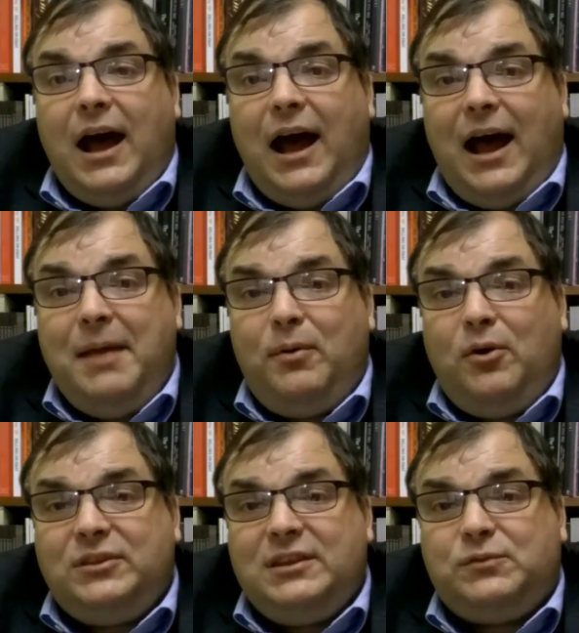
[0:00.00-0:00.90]
I
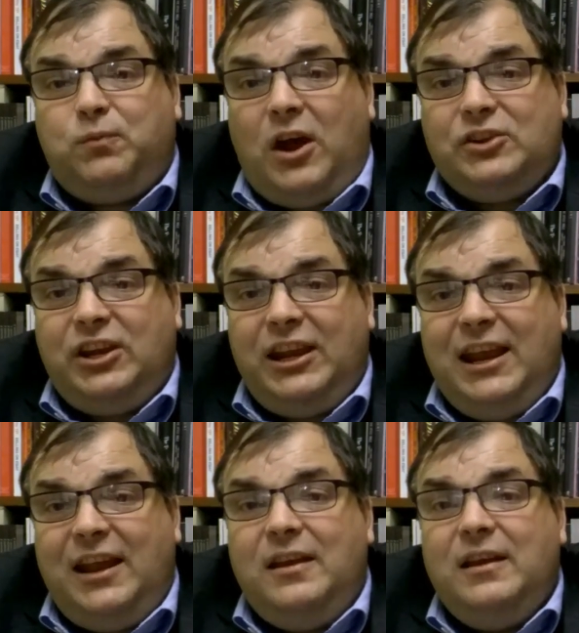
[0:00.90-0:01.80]
bought this watch
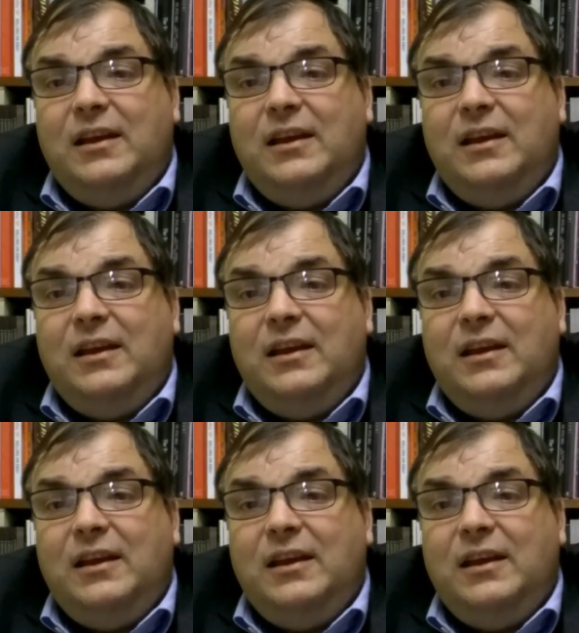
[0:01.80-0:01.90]
here